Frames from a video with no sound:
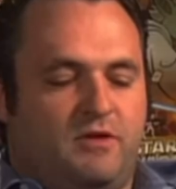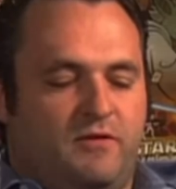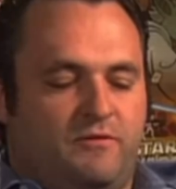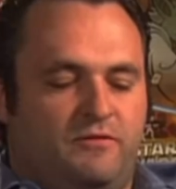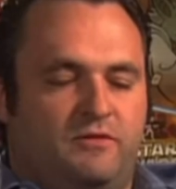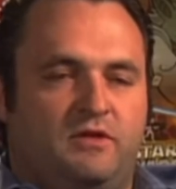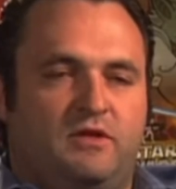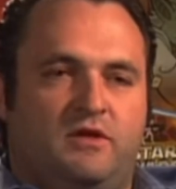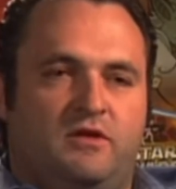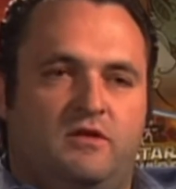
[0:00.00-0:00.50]

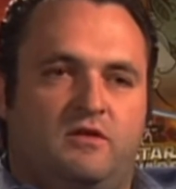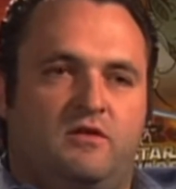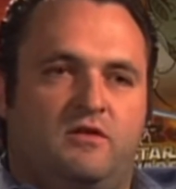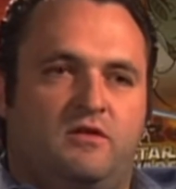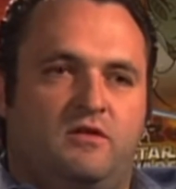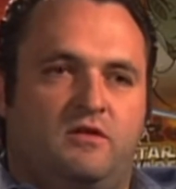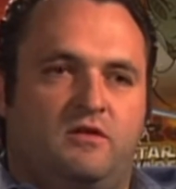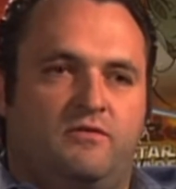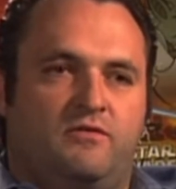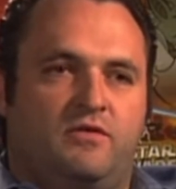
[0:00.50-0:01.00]
I'm sure
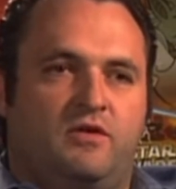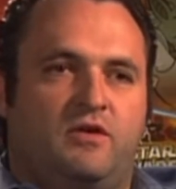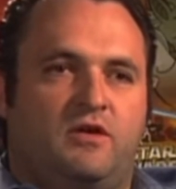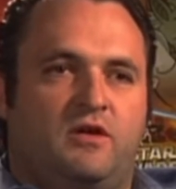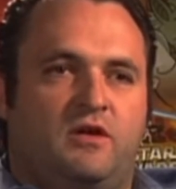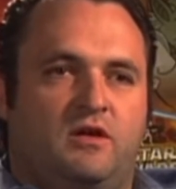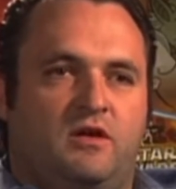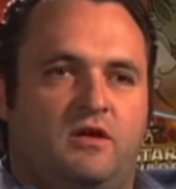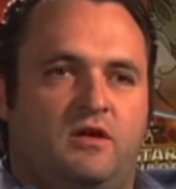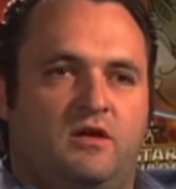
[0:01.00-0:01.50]
Genndy and the
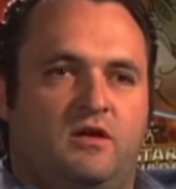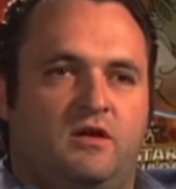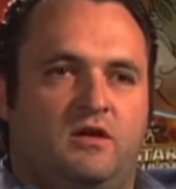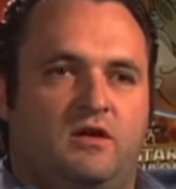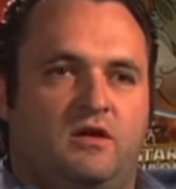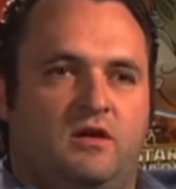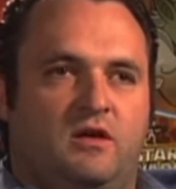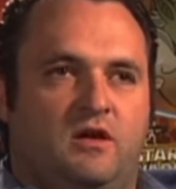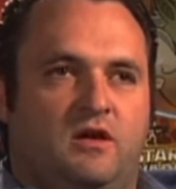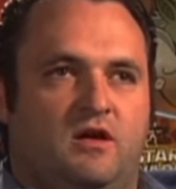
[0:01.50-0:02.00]
people
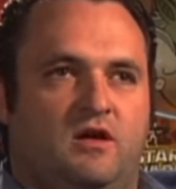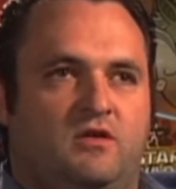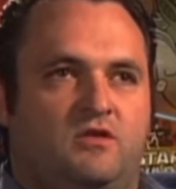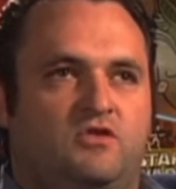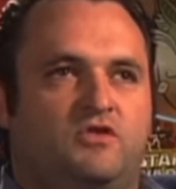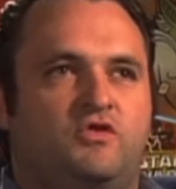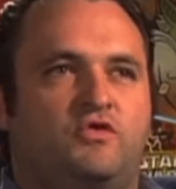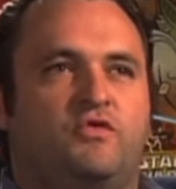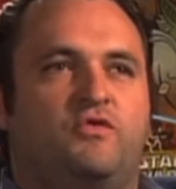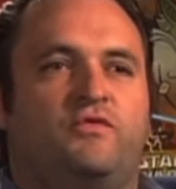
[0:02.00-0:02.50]
making
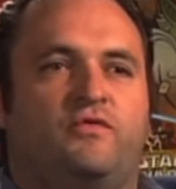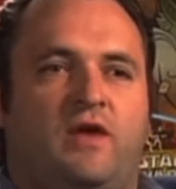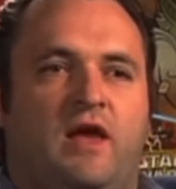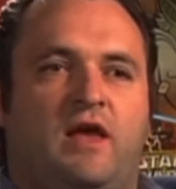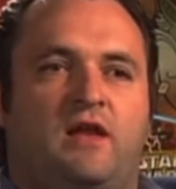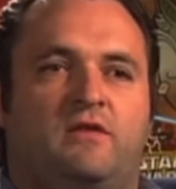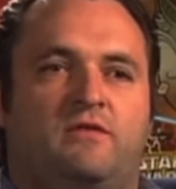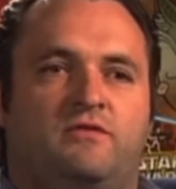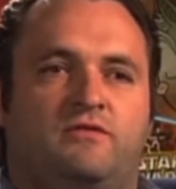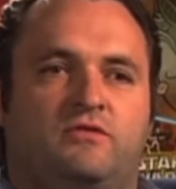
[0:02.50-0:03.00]
this were
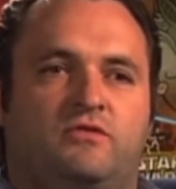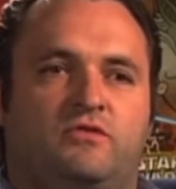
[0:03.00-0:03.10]
definitely